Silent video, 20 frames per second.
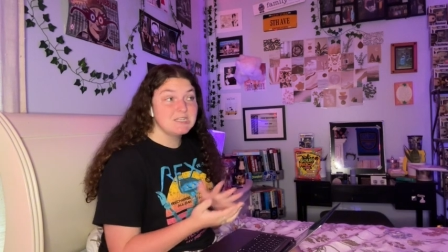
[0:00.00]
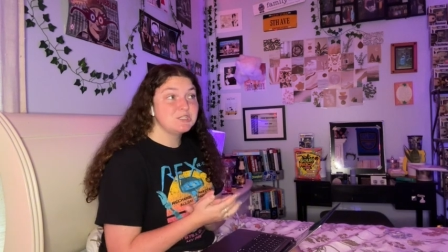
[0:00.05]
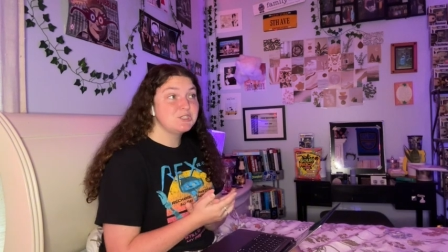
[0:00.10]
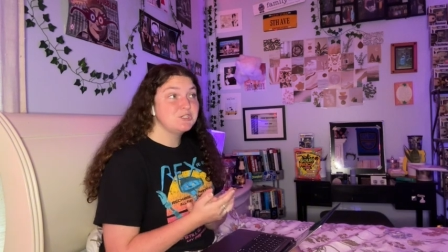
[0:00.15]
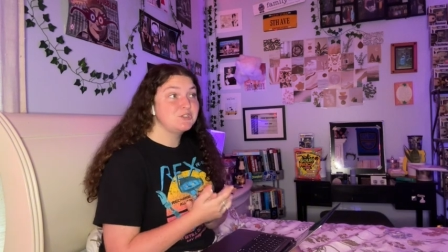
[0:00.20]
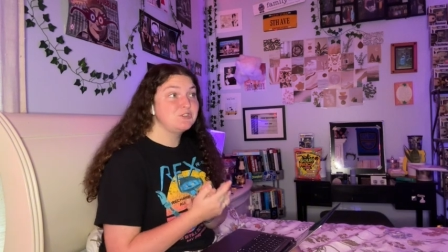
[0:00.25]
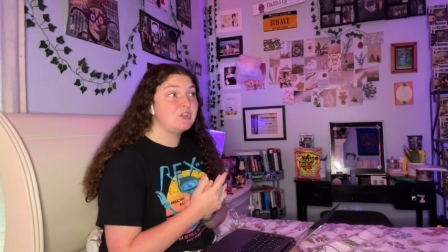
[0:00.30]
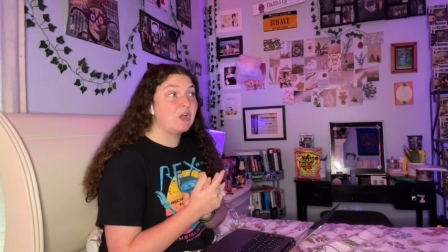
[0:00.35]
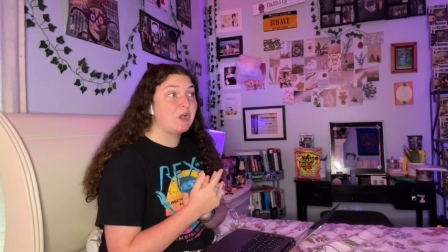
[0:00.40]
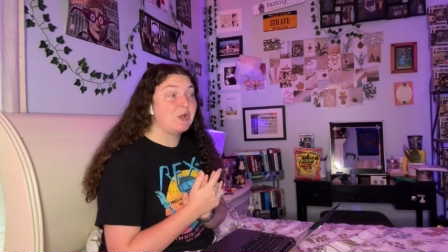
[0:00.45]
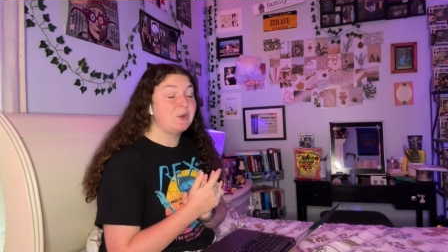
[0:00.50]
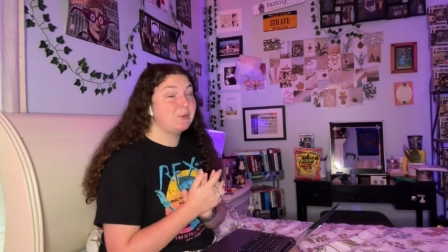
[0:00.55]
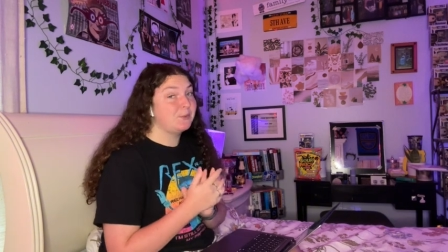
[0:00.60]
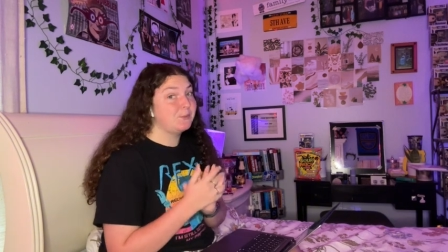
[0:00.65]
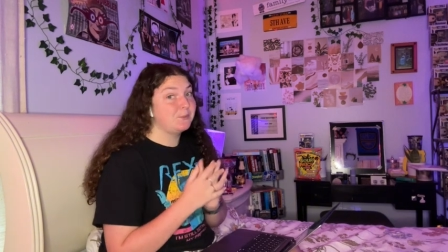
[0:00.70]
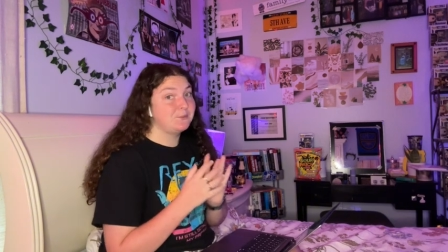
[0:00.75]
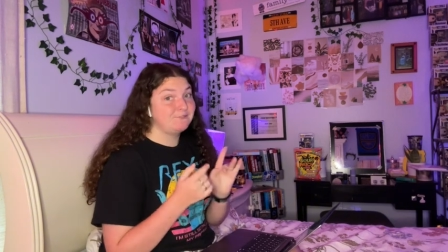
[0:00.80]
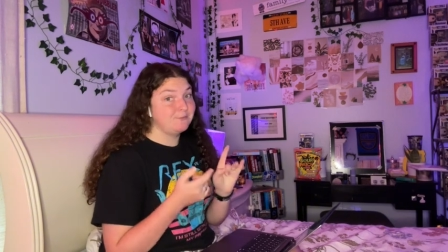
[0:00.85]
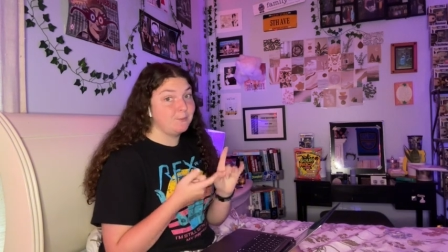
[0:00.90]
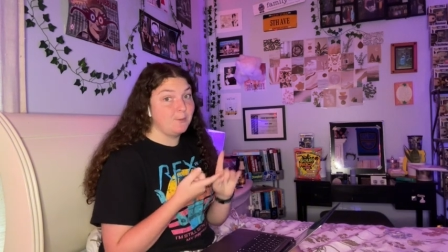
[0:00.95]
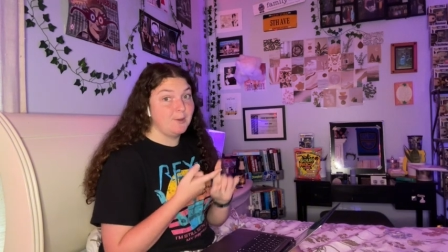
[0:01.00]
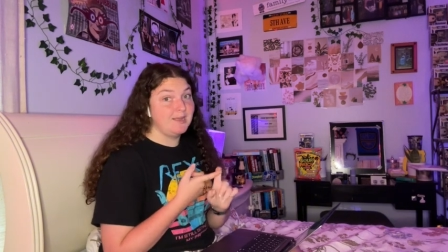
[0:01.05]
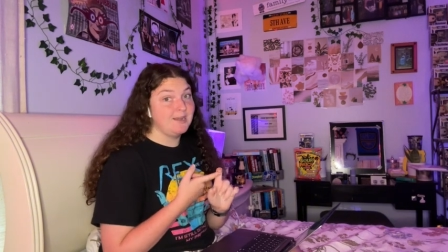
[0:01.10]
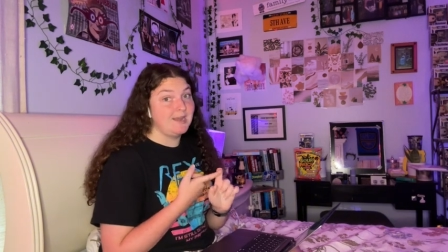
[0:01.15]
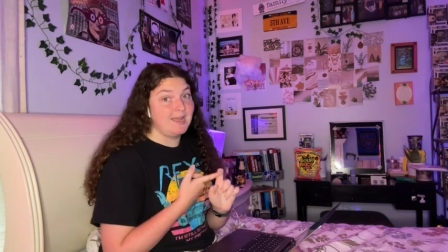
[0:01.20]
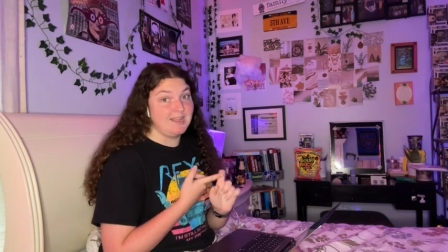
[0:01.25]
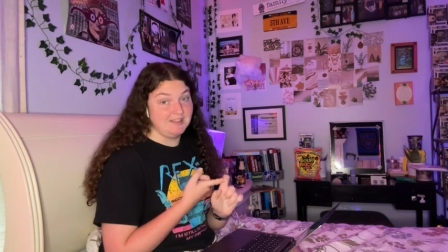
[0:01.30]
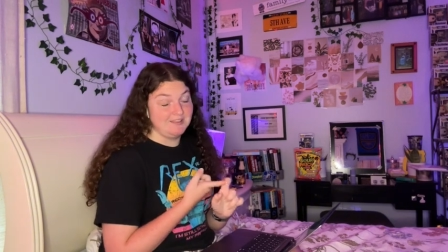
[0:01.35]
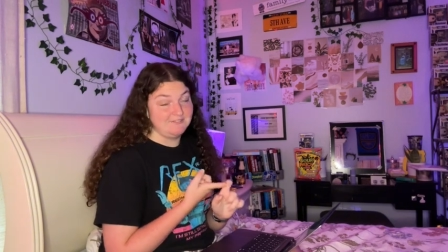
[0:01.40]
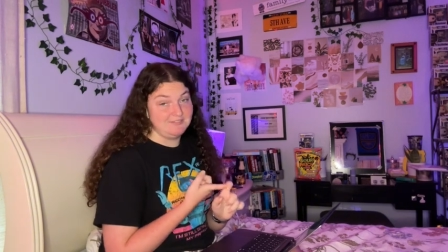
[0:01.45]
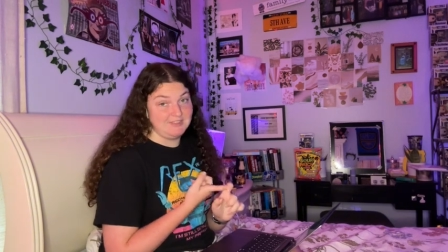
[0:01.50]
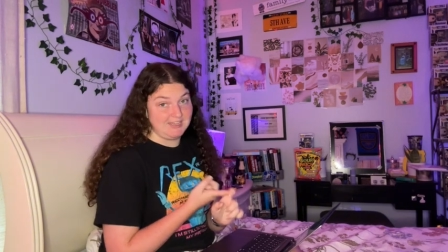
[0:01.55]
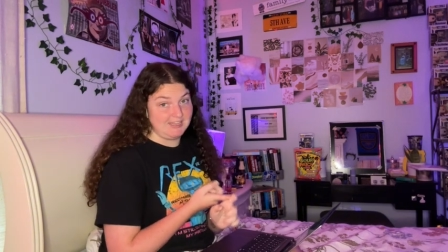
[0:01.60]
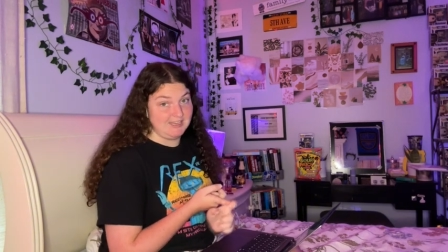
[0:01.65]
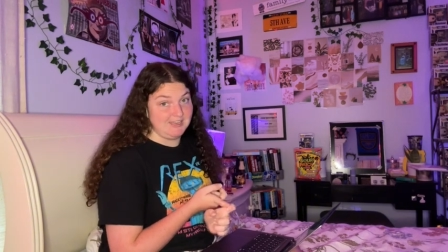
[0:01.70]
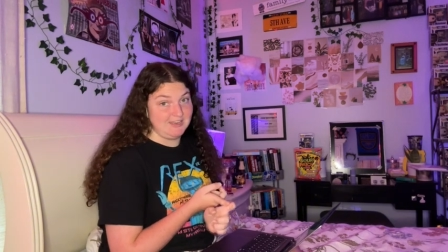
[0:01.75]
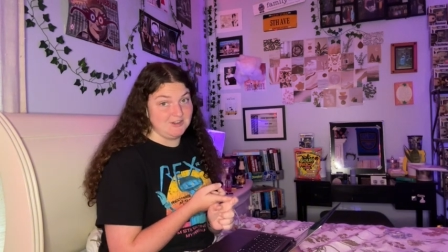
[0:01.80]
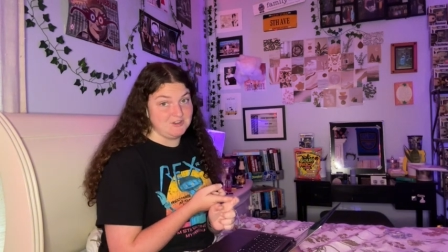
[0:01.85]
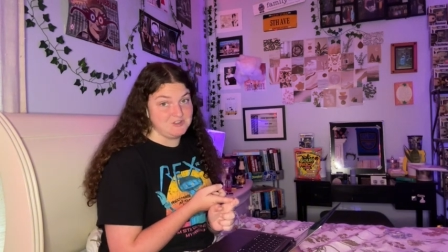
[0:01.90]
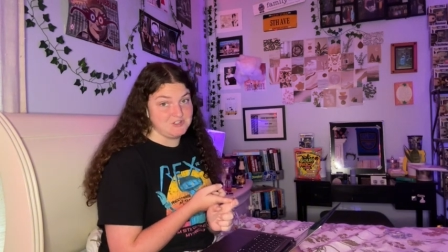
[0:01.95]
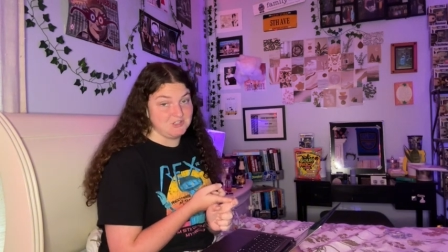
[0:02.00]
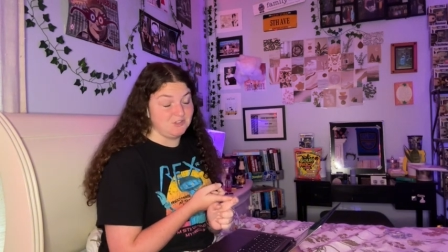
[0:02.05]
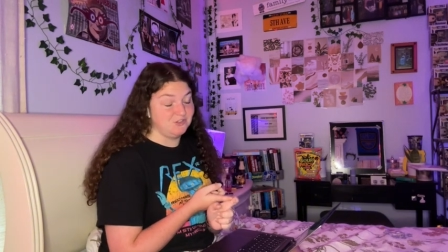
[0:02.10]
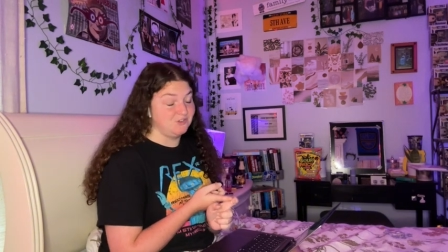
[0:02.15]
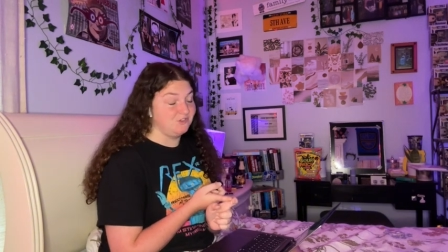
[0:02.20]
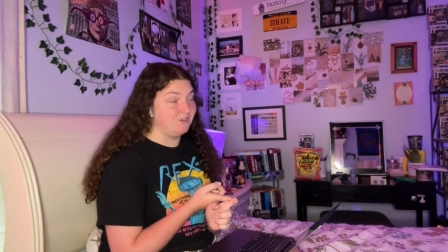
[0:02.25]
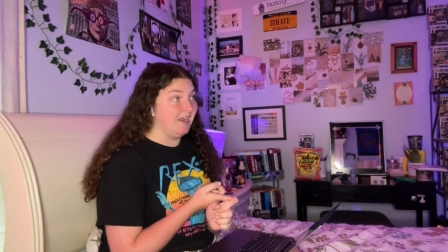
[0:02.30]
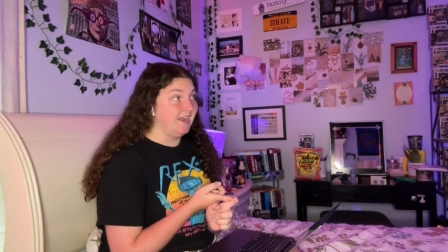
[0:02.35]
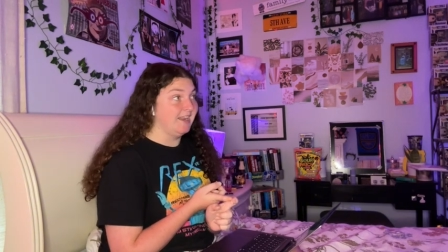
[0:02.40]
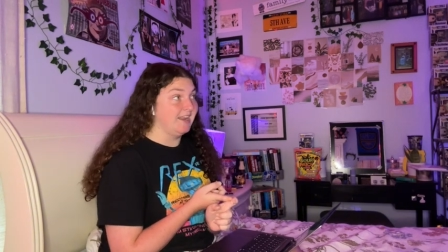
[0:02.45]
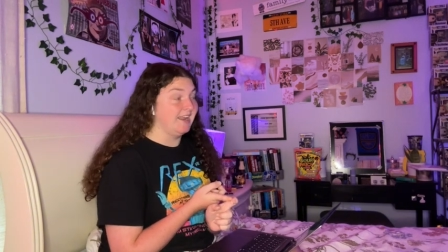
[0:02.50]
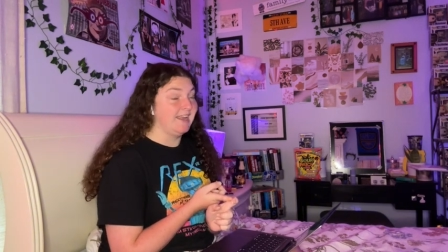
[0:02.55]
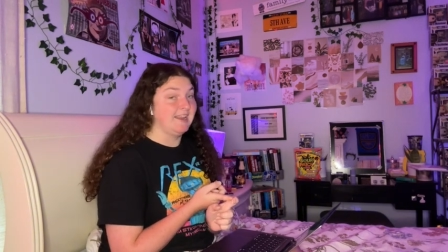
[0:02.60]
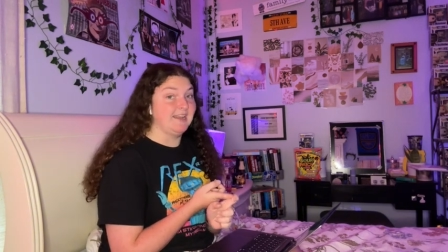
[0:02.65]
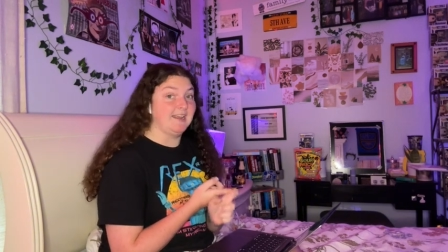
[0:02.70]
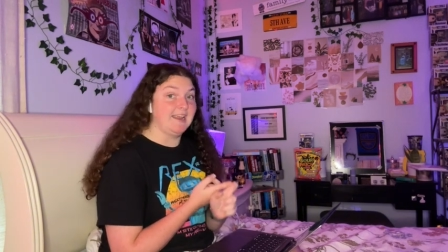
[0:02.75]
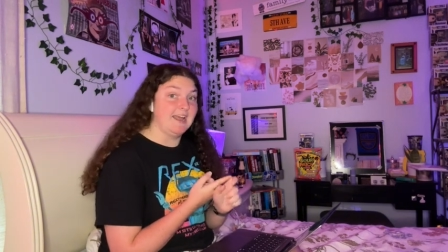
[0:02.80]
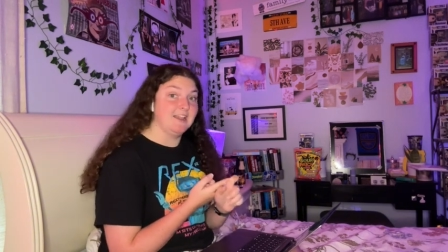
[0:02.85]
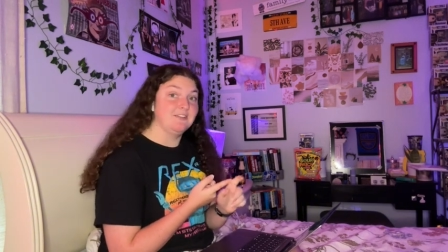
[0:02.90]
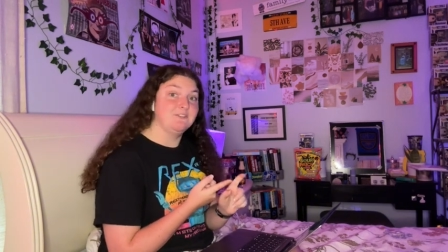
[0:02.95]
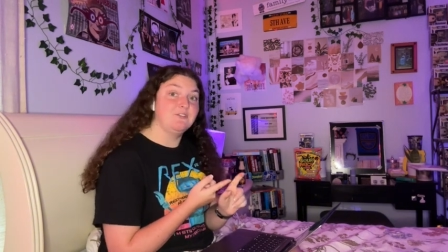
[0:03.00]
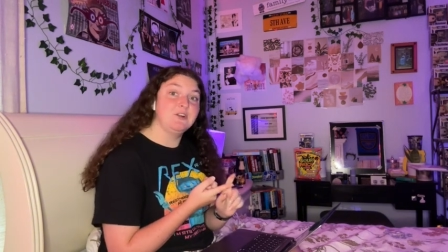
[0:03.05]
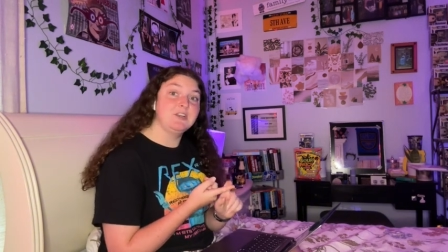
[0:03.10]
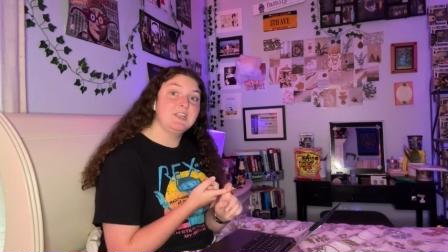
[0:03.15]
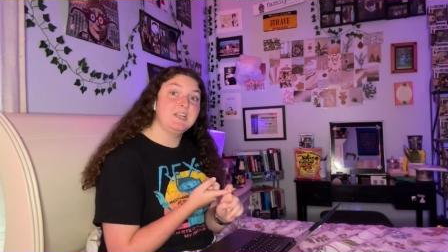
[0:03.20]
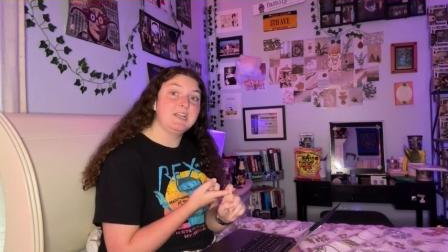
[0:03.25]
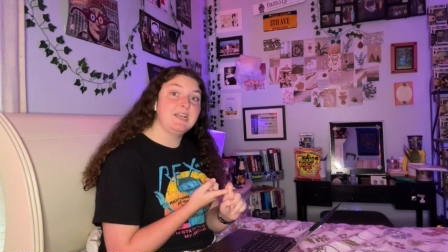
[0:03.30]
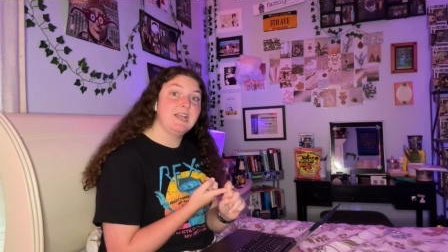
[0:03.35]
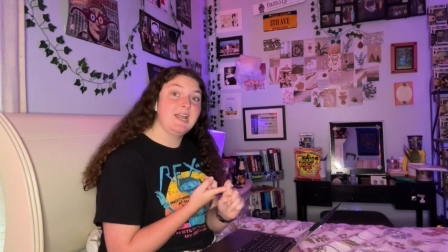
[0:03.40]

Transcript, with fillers: So one, I love the Indiana Jones ride in California,